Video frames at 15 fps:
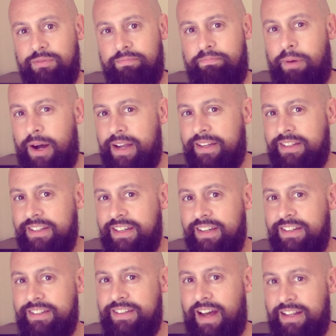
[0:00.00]
but
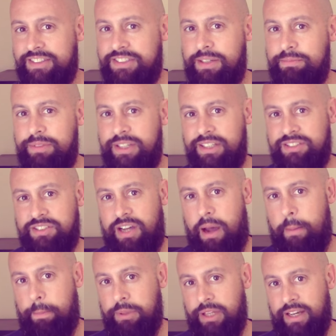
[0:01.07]
not something as
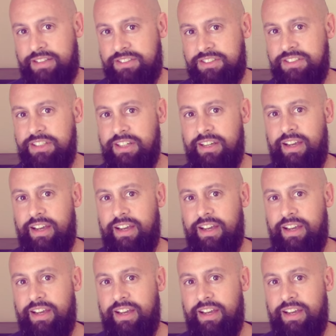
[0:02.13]
complex